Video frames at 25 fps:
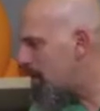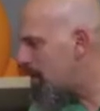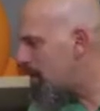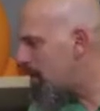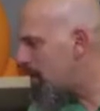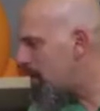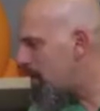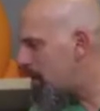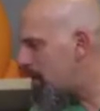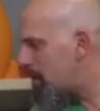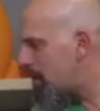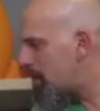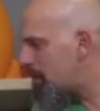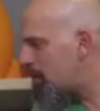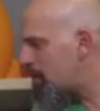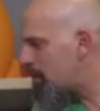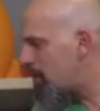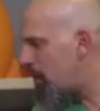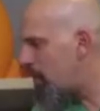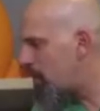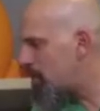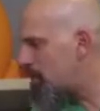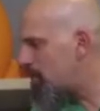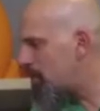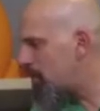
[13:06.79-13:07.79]
Uh, that
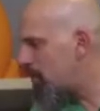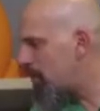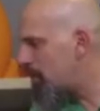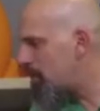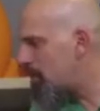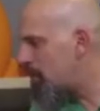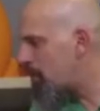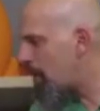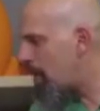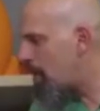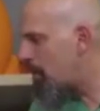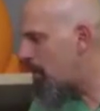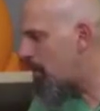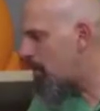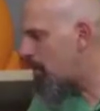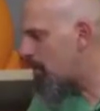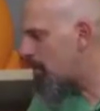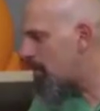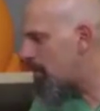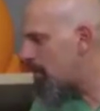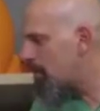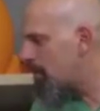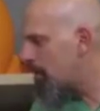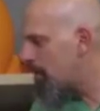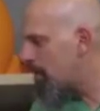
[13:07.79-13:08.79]
Smalls you're getting, Robert.
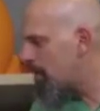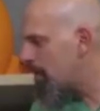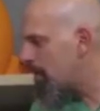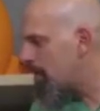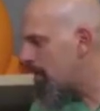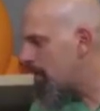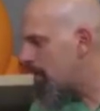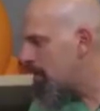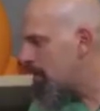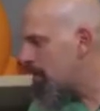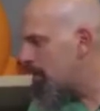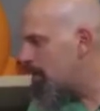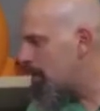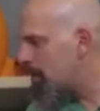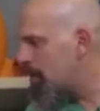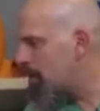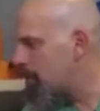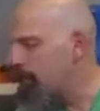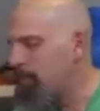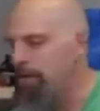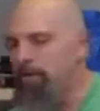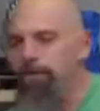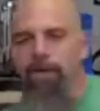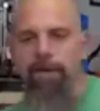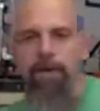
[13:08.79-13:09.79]
The
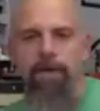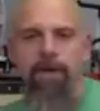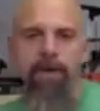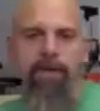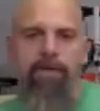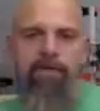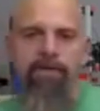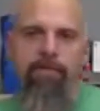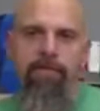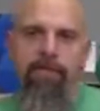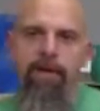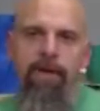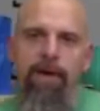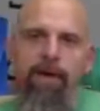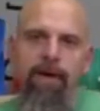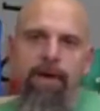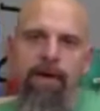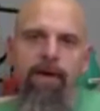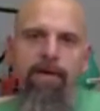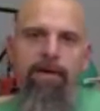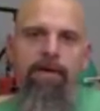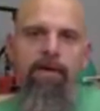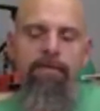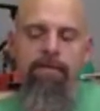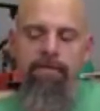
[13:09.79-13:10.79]
first few things,
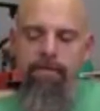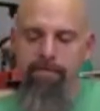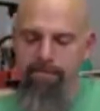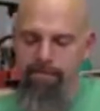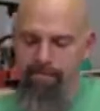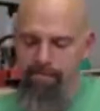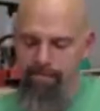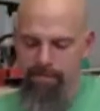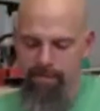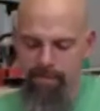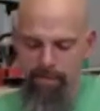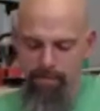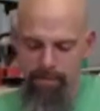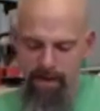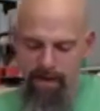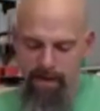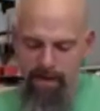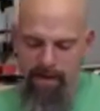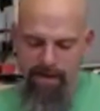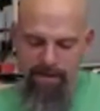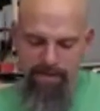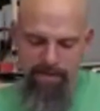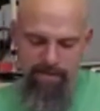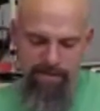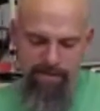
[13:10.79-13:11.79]
uh, the
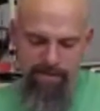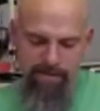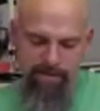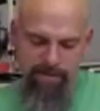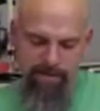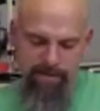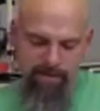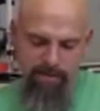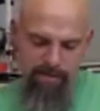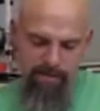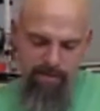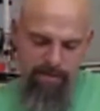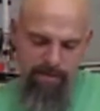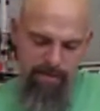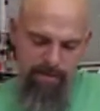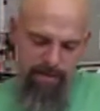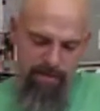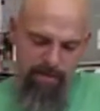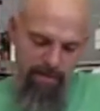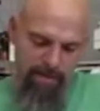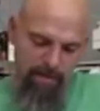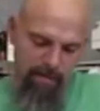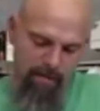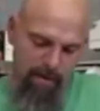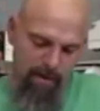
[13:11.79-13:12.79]
bass,
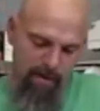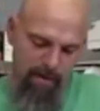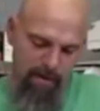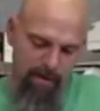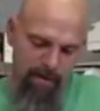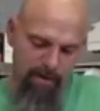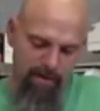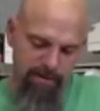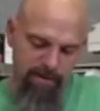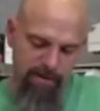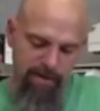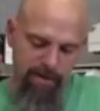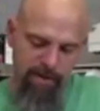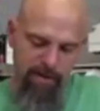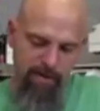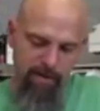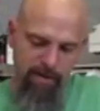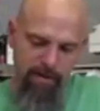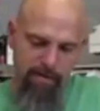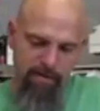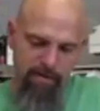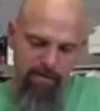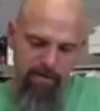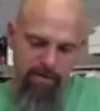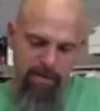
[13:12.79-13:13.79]
the bars here,
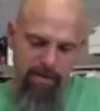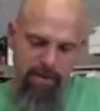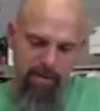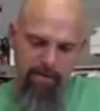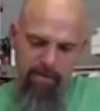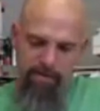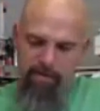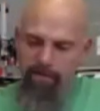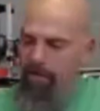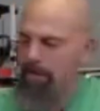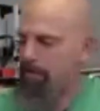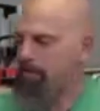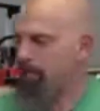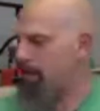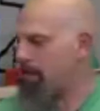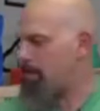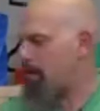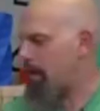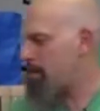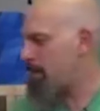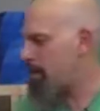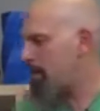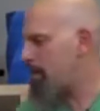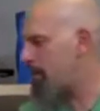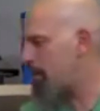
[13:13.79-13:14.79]
that was all done by
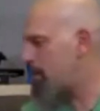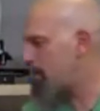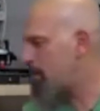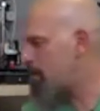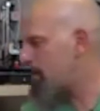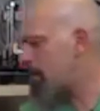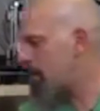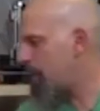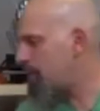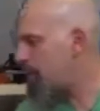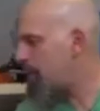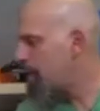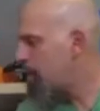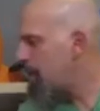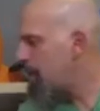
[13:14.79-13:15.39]
me. That was fun.